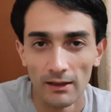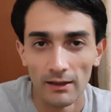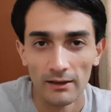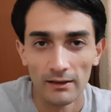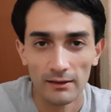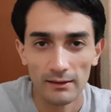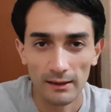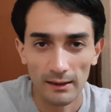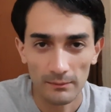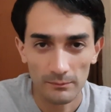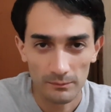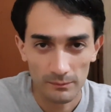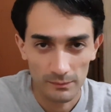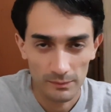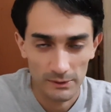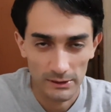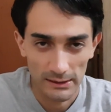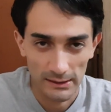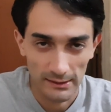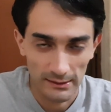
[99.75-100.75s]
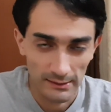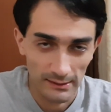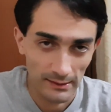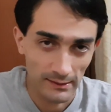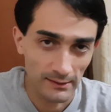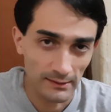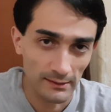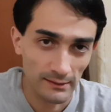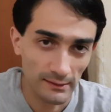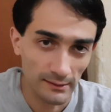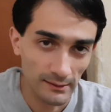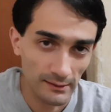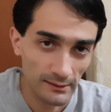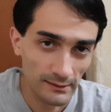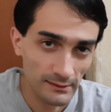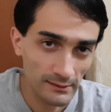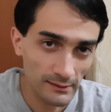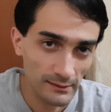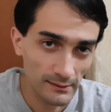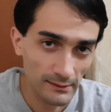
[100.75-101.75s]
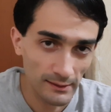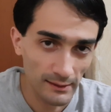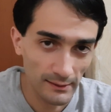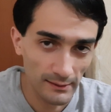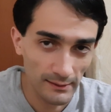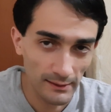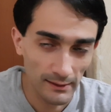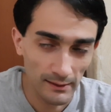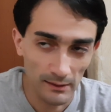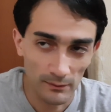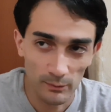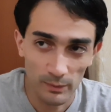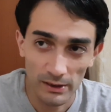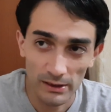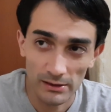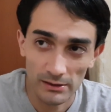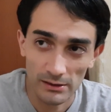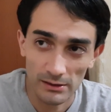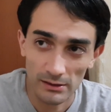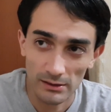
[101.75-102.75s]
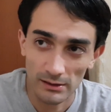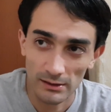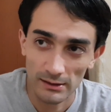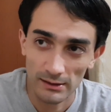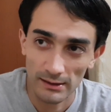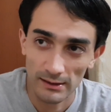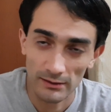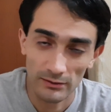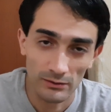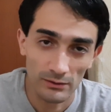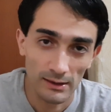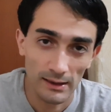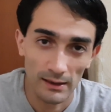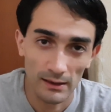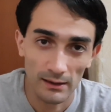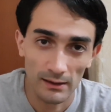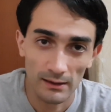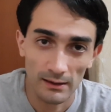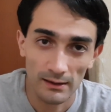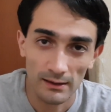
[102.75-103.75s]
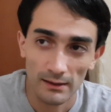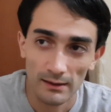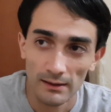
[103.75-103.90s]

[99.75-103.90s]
thumbs, and then they take a picture, and then you can